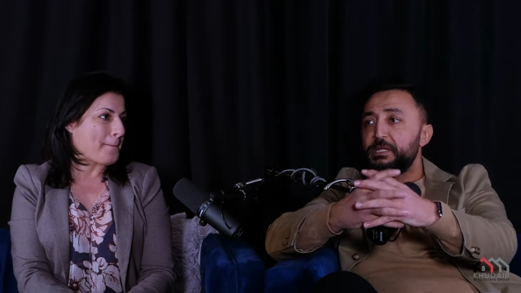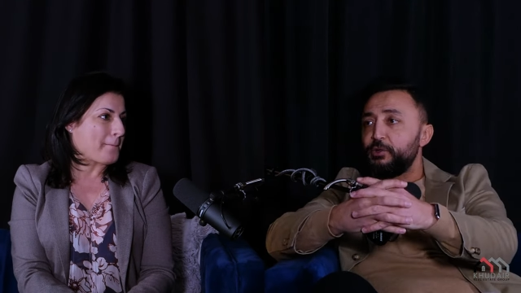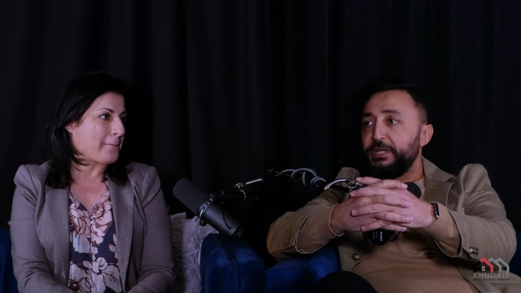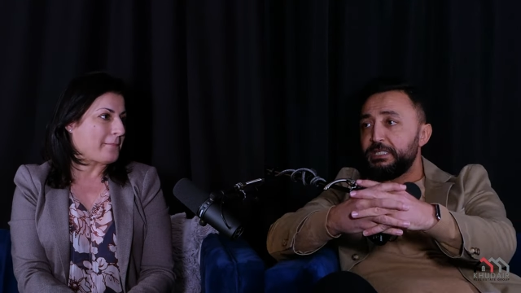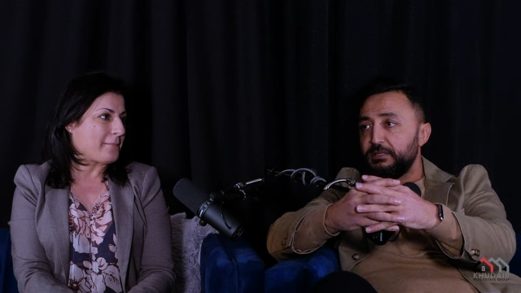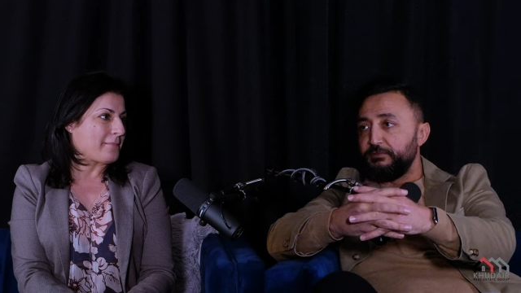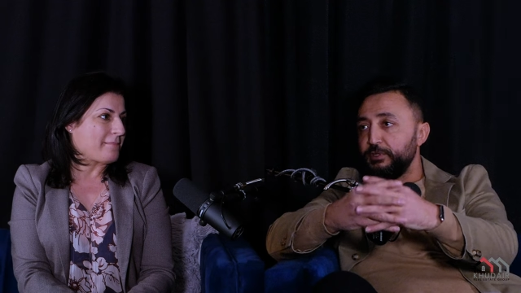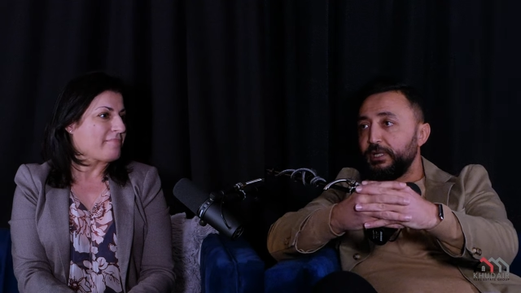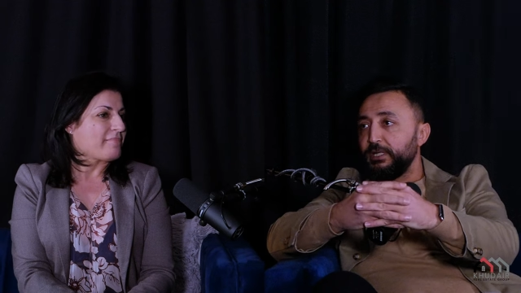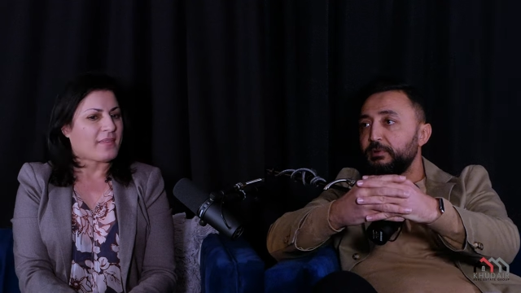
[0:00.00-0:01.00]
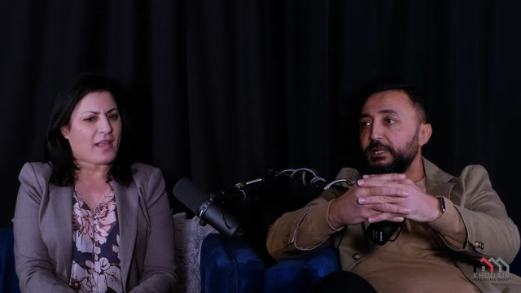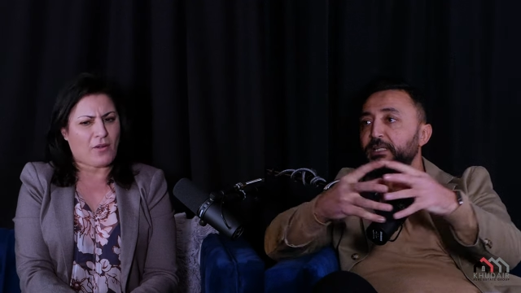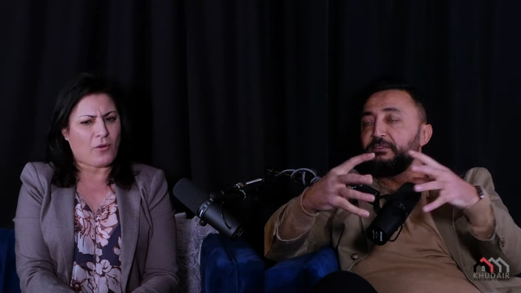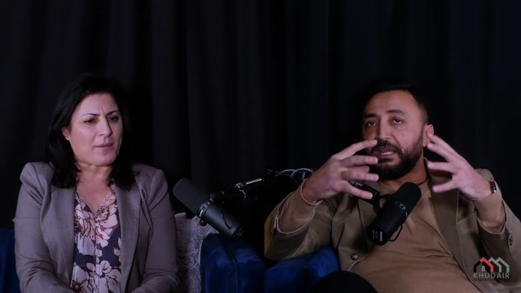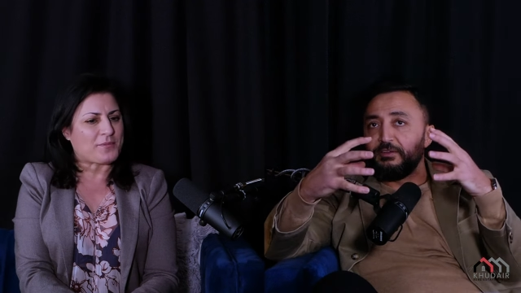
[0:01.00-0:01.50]
Speaker 1: cohesive unit, right? It's oh,
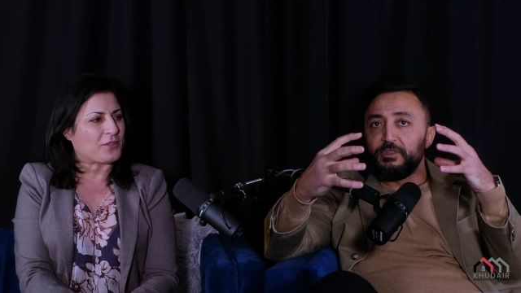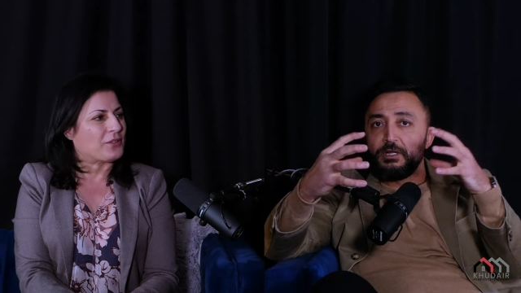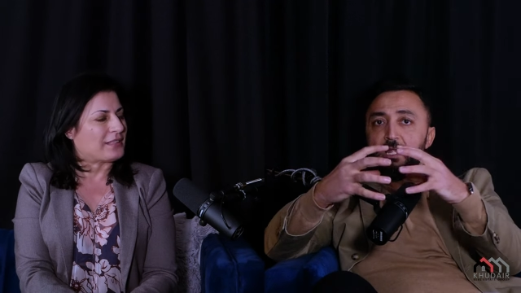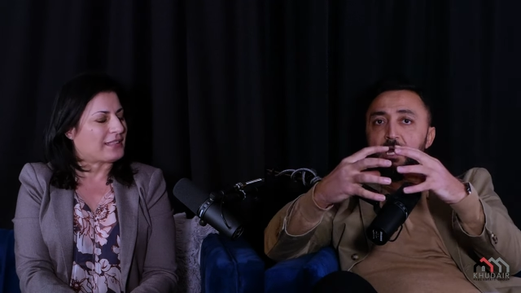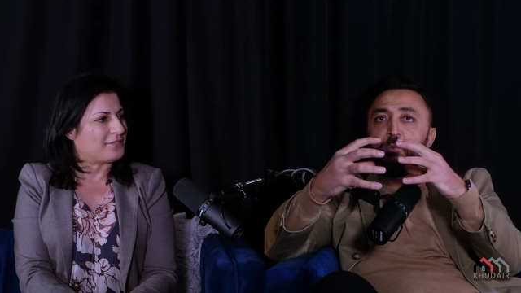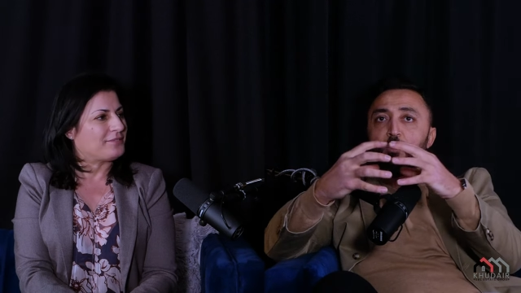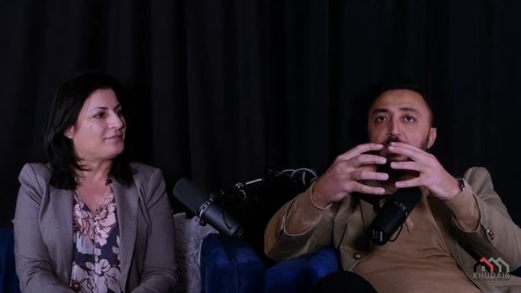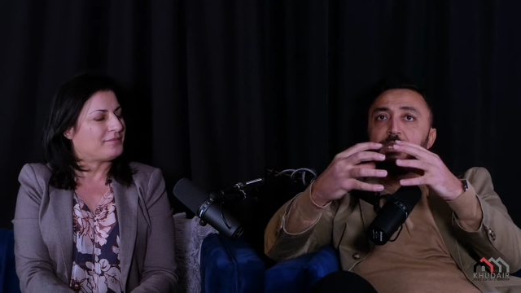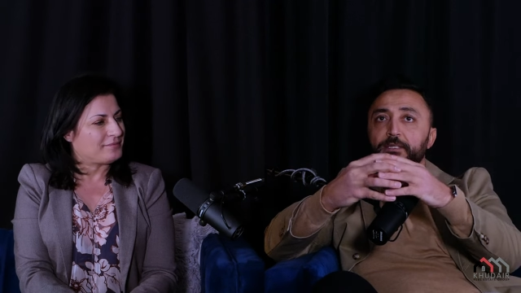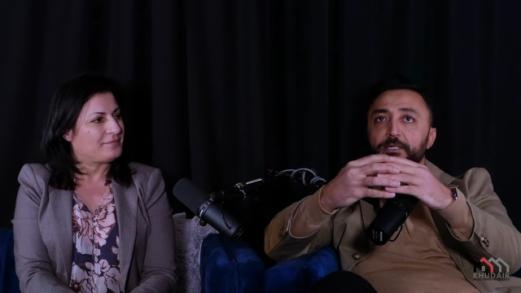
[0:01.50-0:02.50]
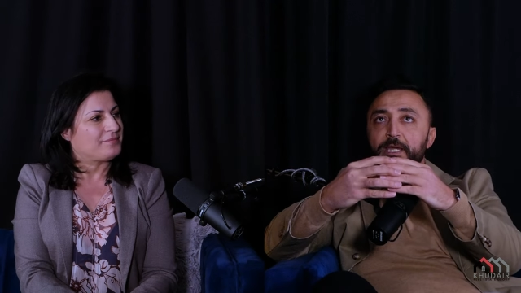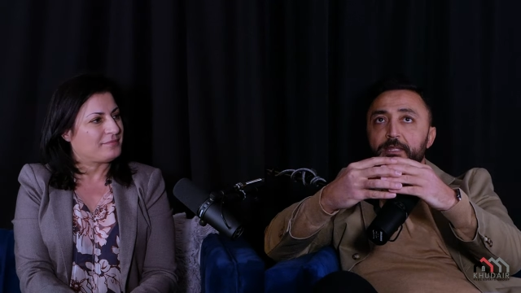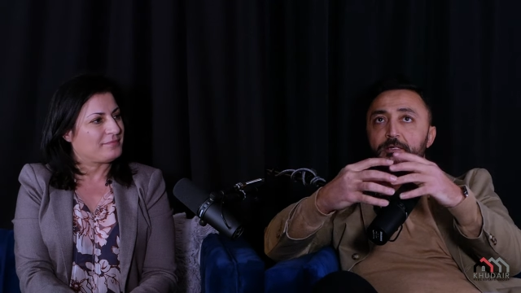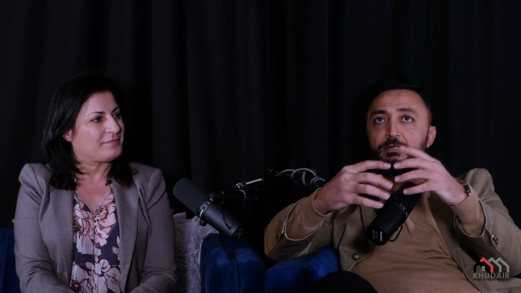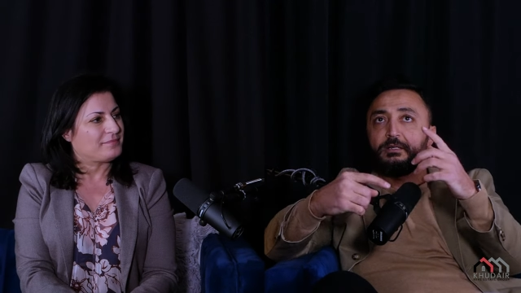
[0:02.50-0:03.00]
like absolutely. if they're not working
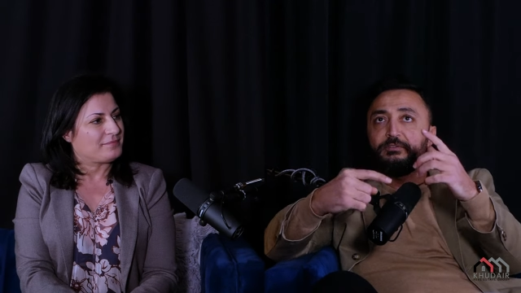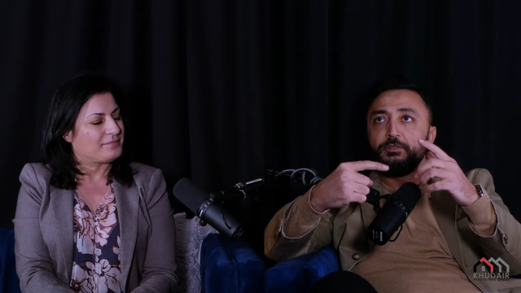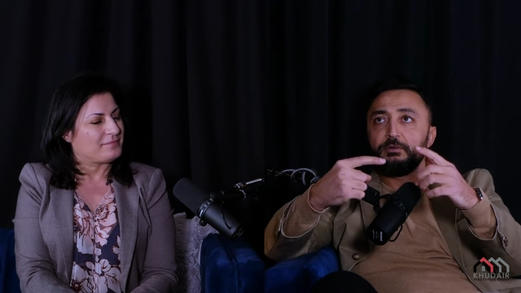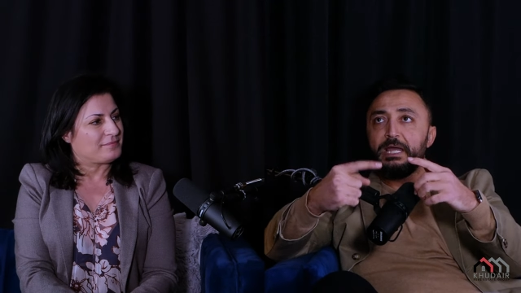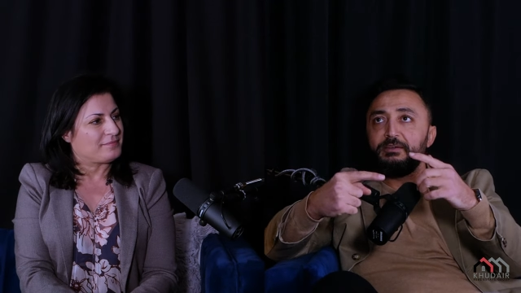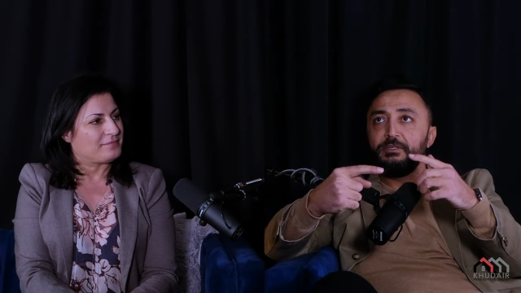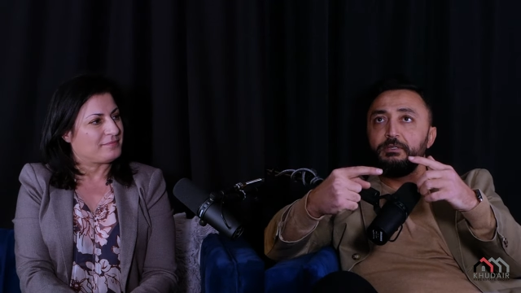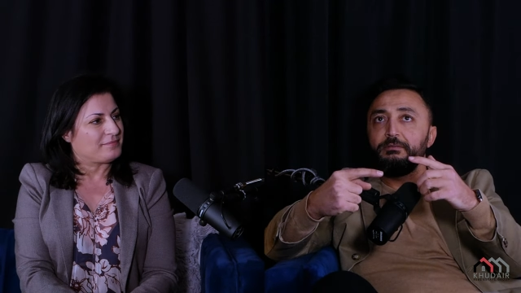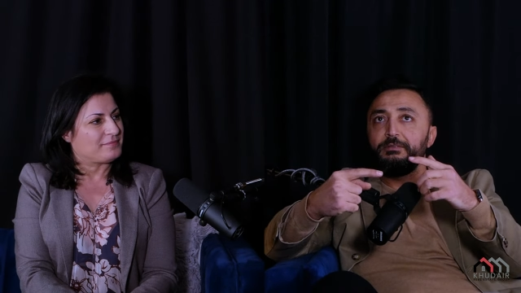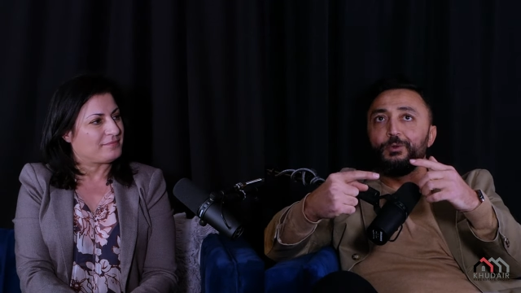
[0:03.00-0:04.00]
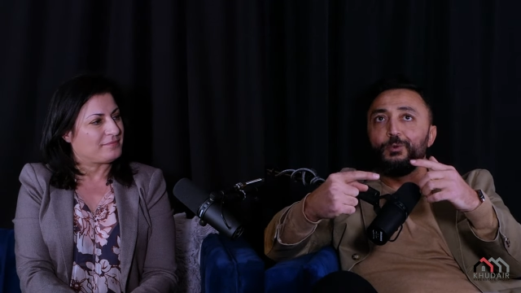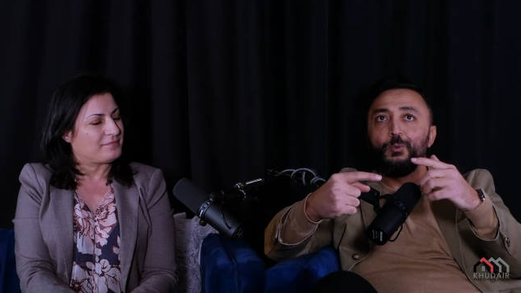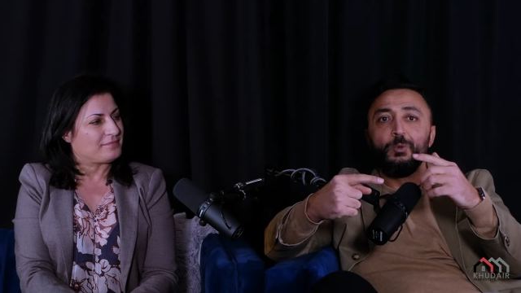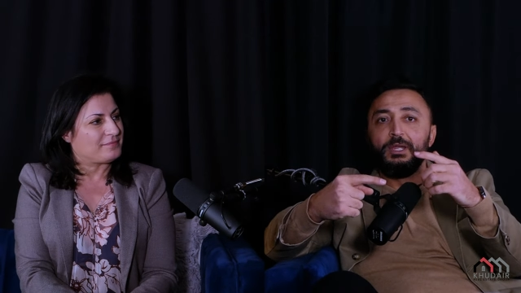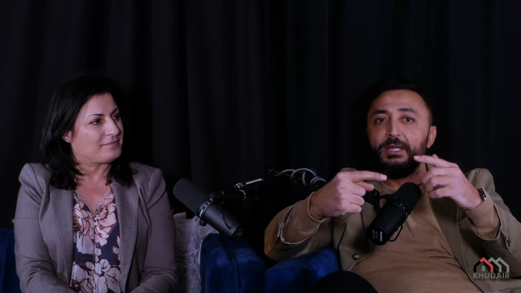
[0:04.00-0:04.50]
together, if you're having you know
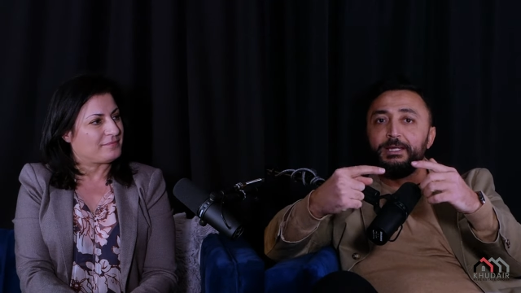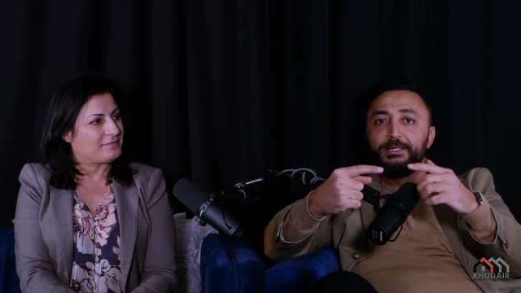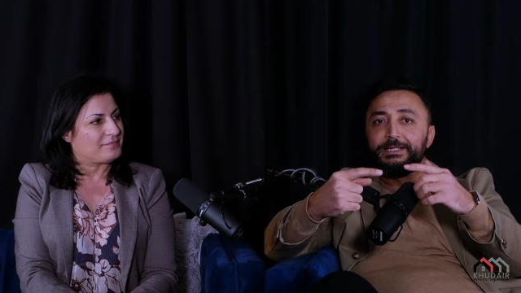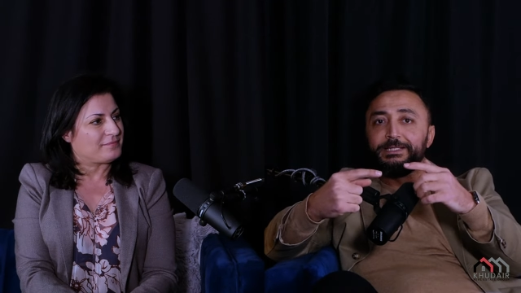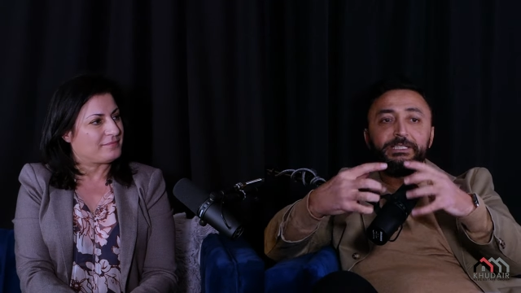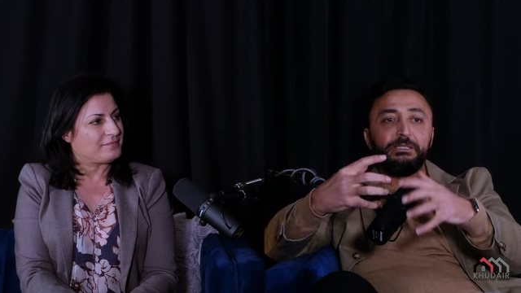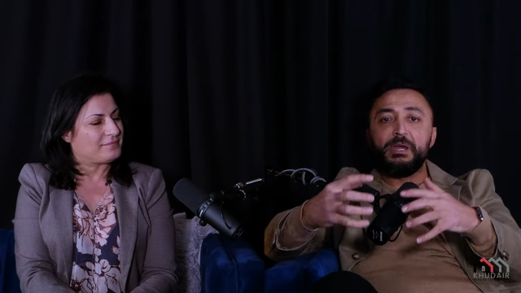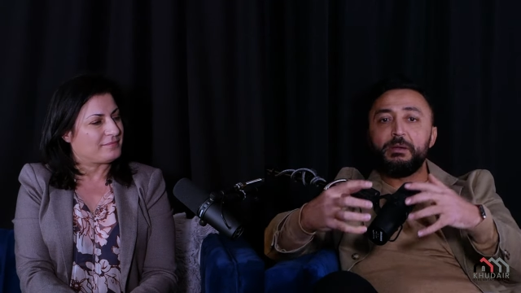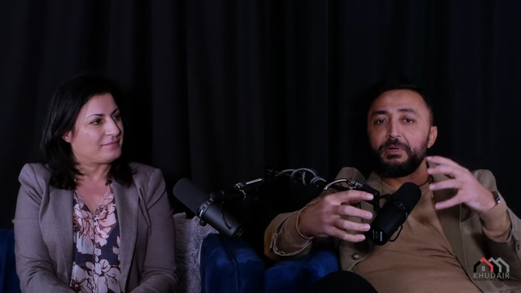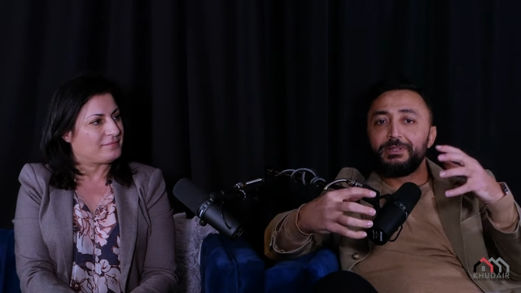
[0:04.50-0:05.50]
a team member